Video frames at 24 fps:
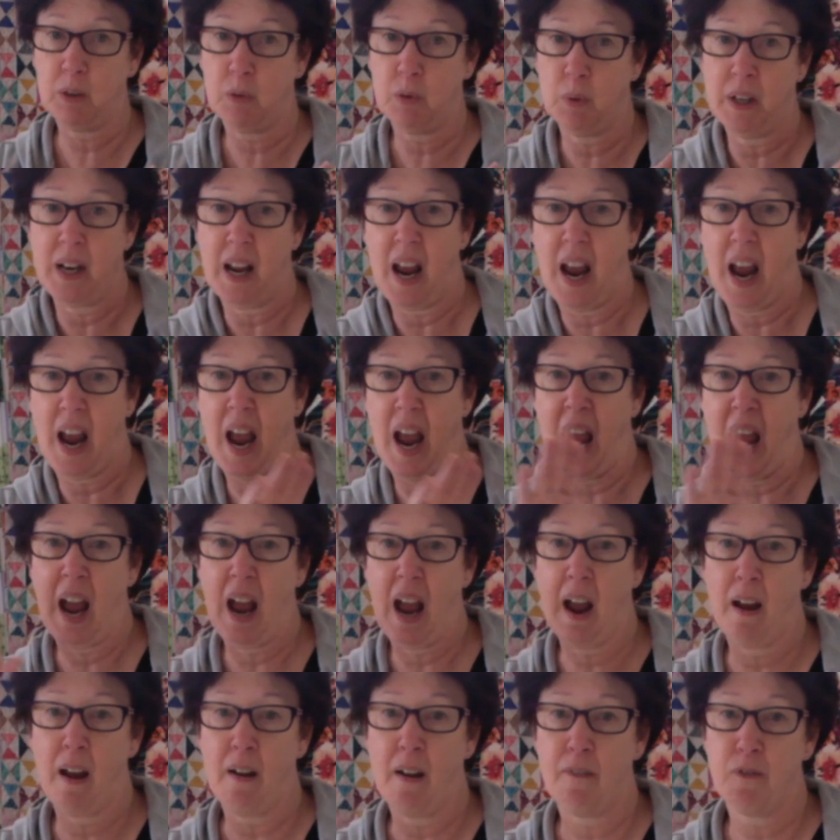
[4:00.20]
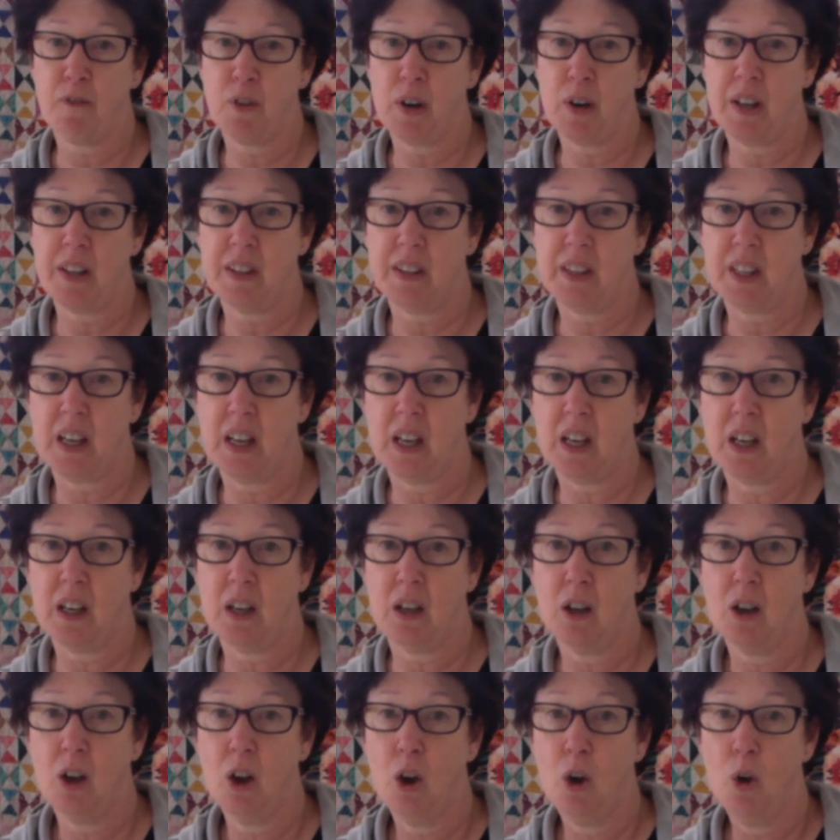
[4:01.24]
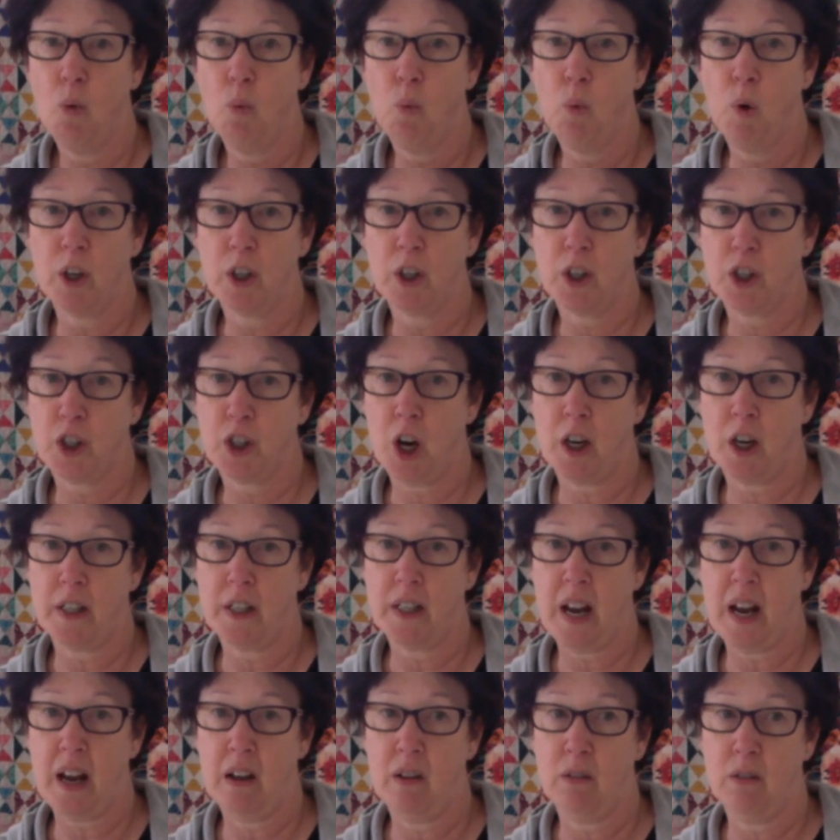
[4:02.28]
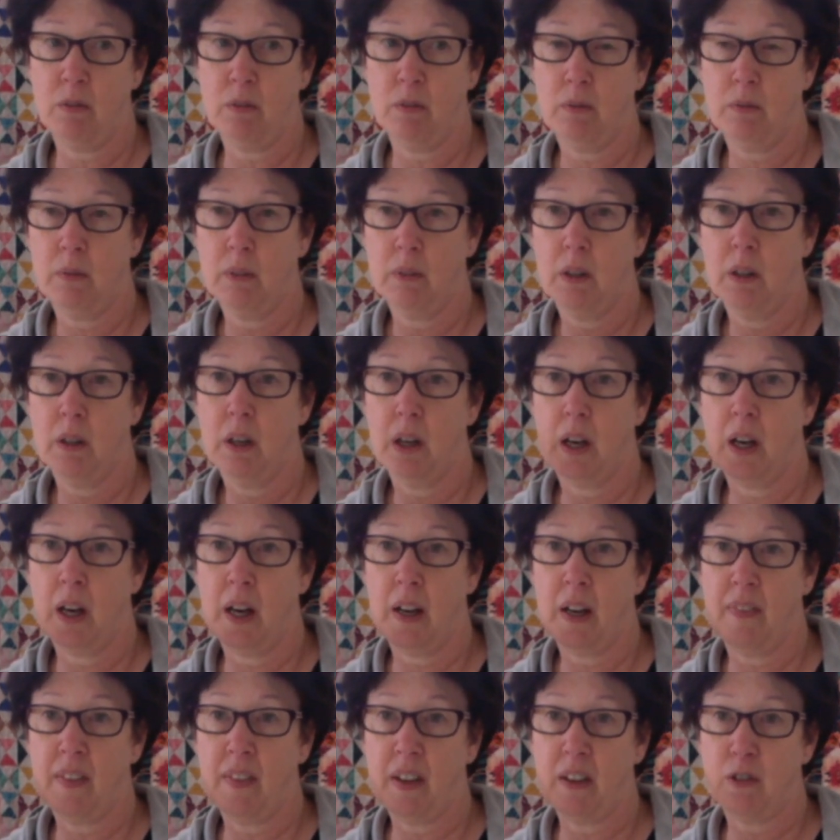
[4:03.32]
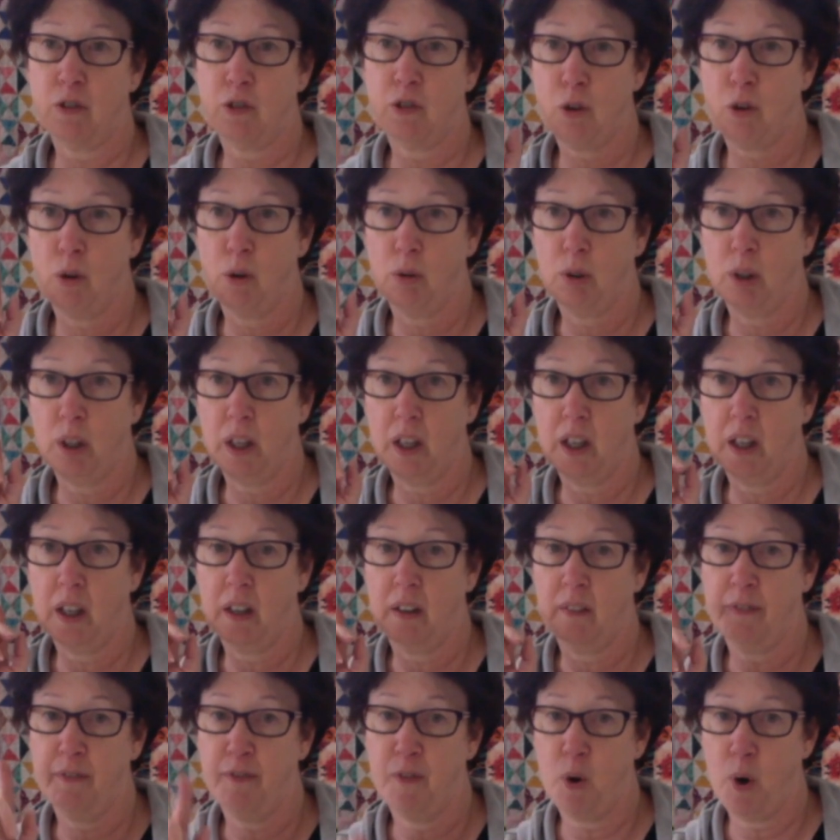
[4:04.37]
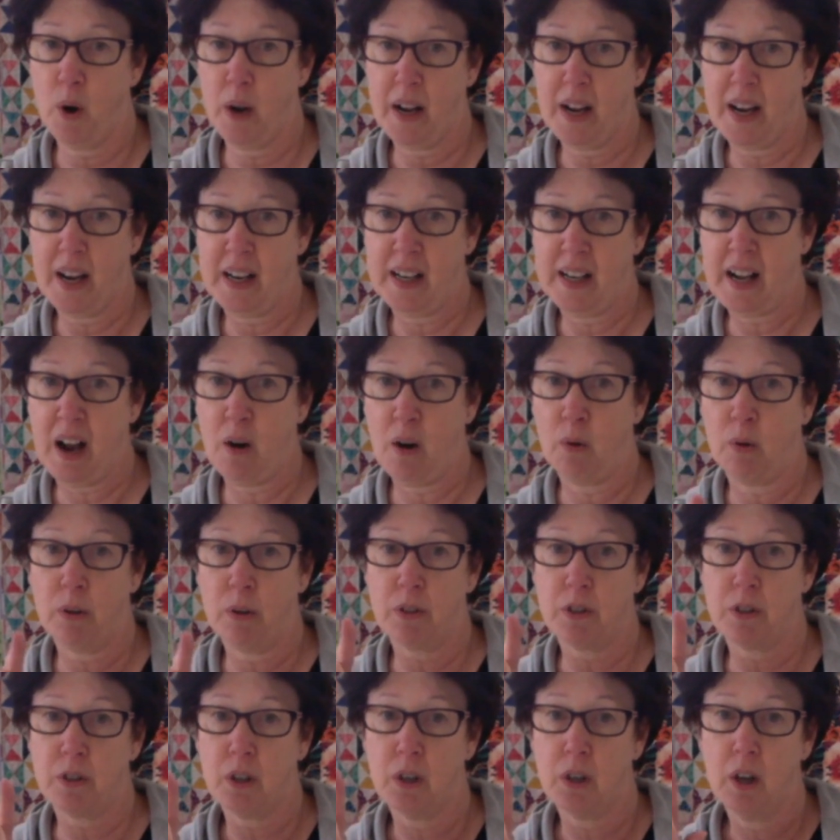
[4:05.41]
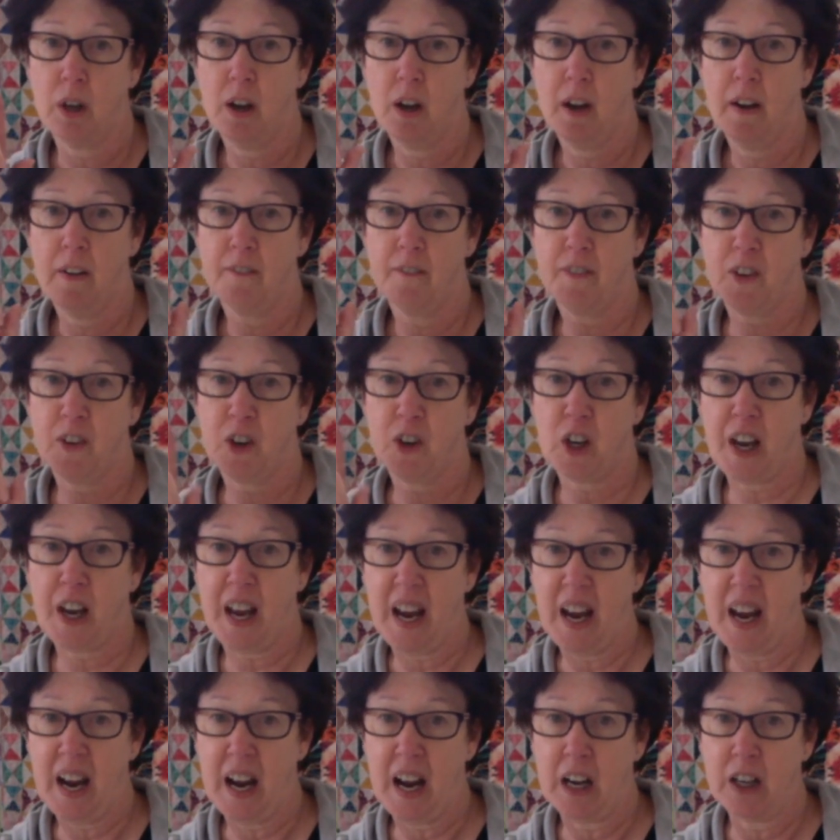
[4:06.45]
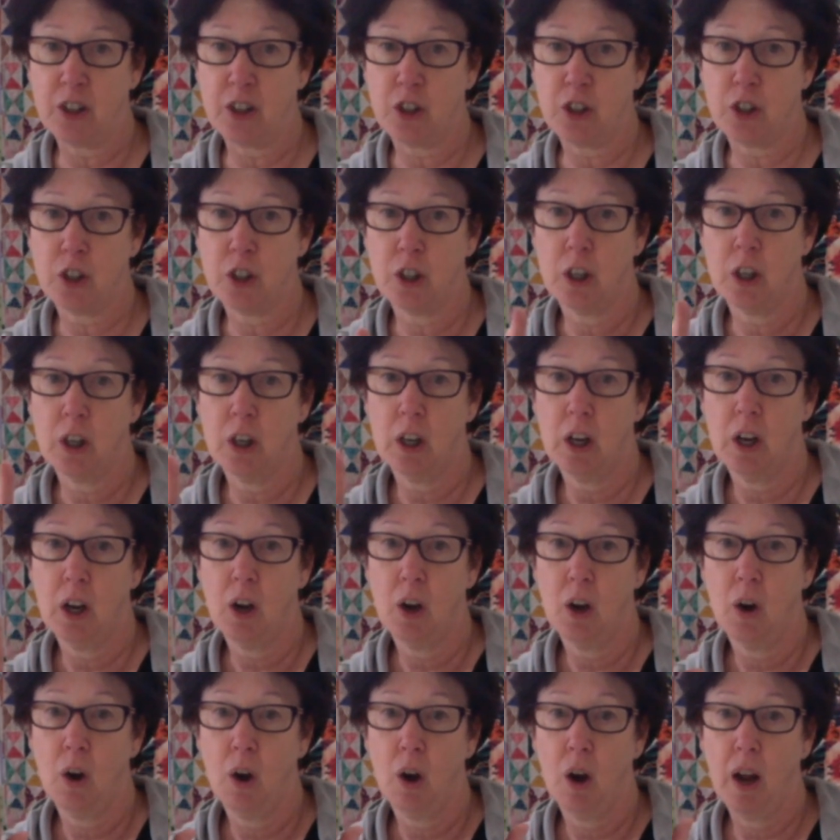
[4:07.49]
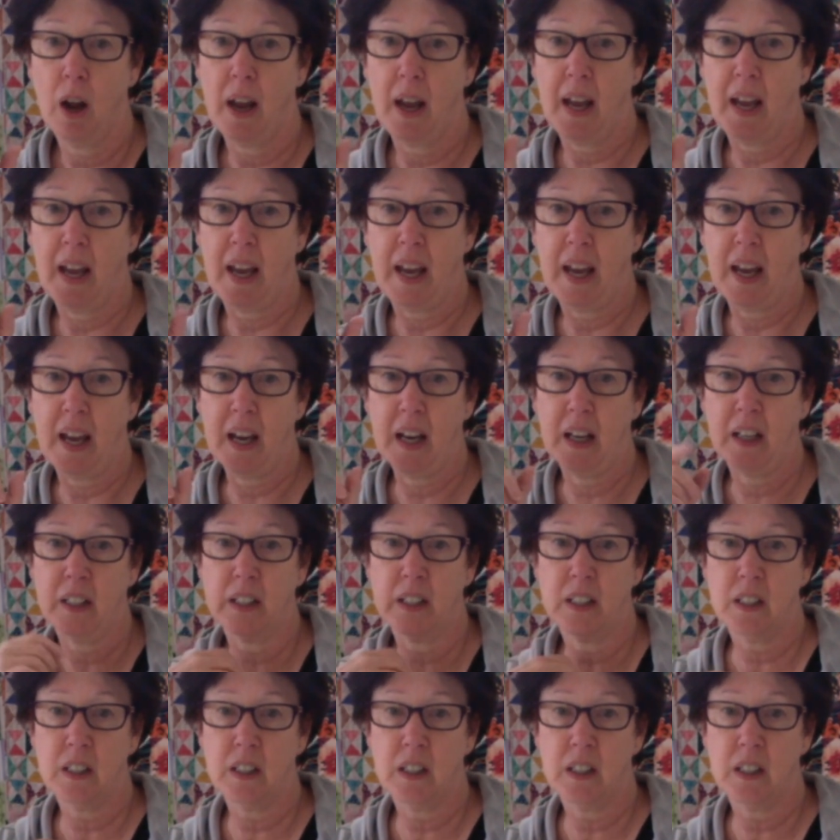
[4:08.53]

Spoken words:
when everything was shut down, and they sold it in 48 hours for cash. And